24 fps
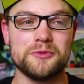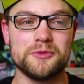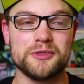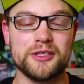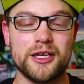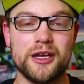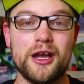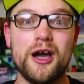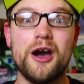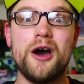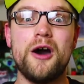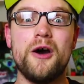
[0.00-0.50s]
It was
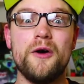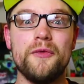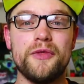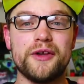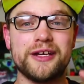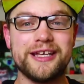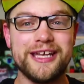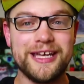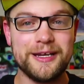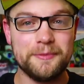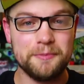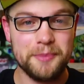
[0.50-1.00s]
like, oh, they're
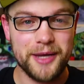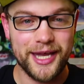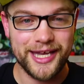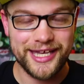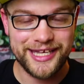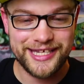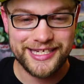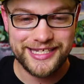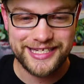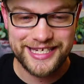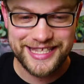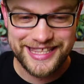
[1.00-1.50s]
getting back
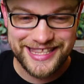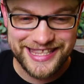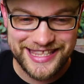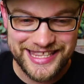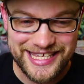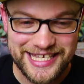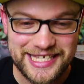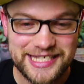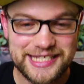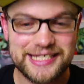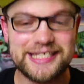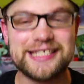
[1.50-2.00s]
into
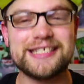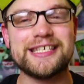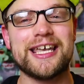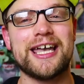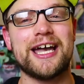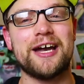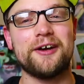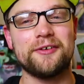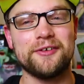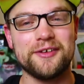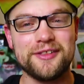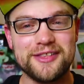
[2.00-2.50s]
this
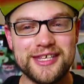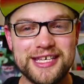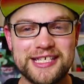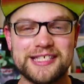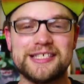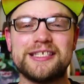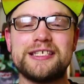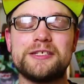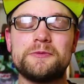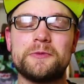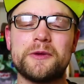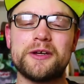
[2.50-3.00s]
sound.
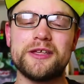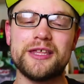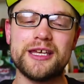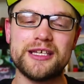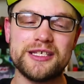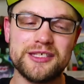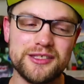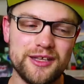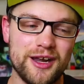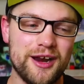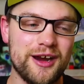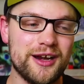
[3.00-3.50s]
This is where they
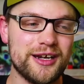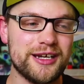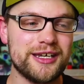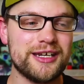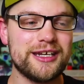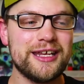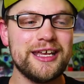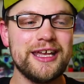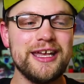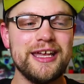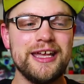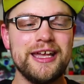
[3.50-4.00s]

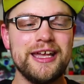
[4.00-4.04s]
started.